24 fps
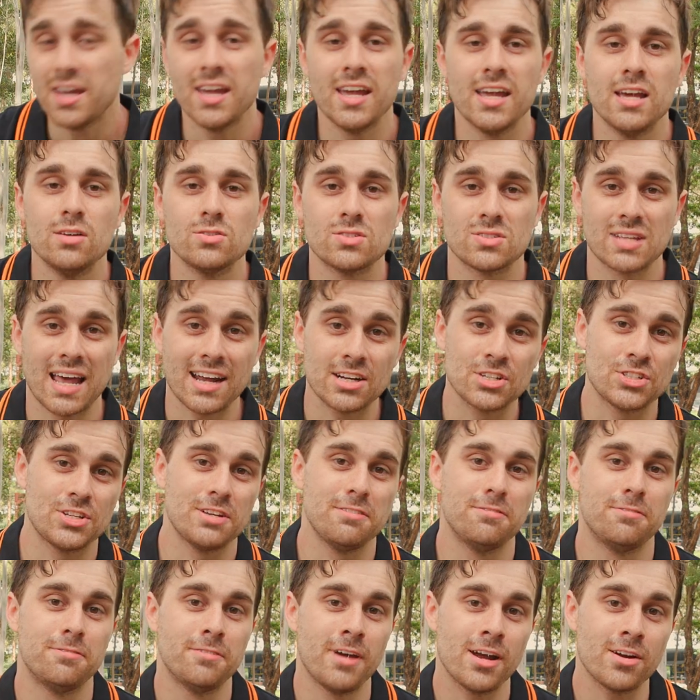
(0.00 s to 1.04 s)
it was actually
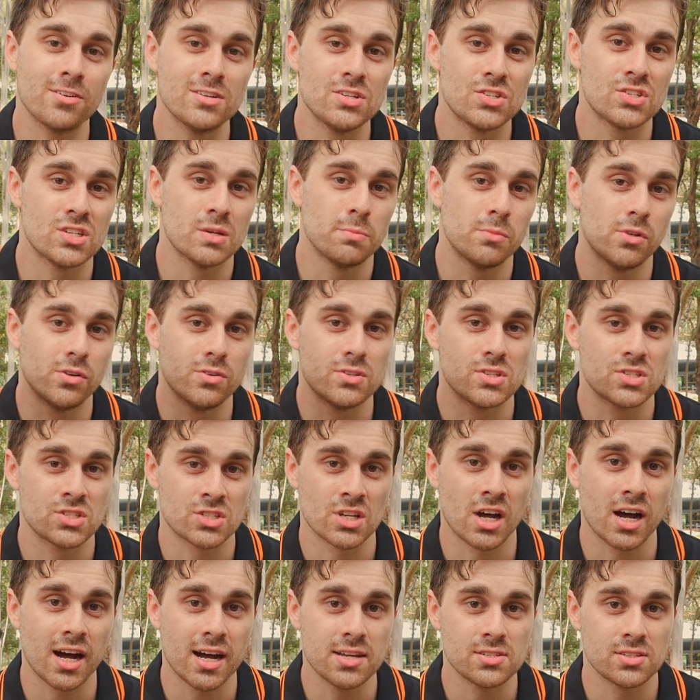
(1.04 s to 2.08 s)
very similar in
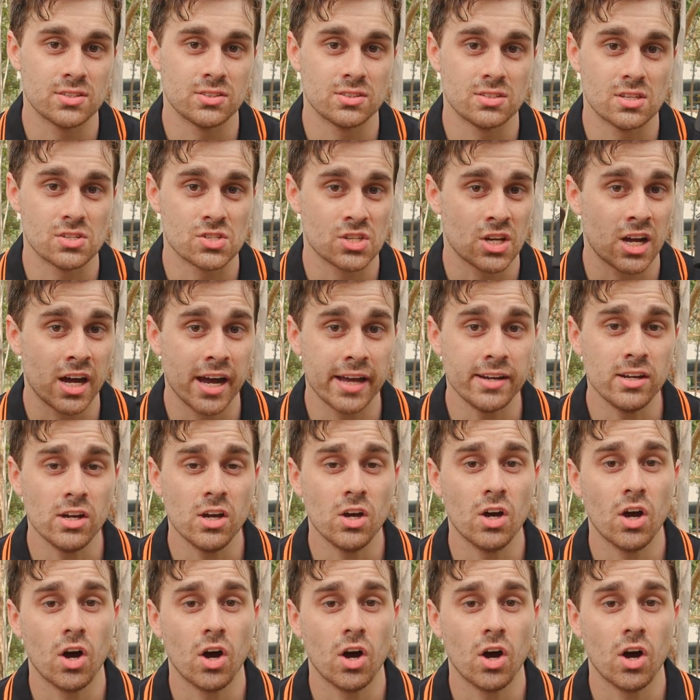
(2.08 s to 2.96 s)
size and design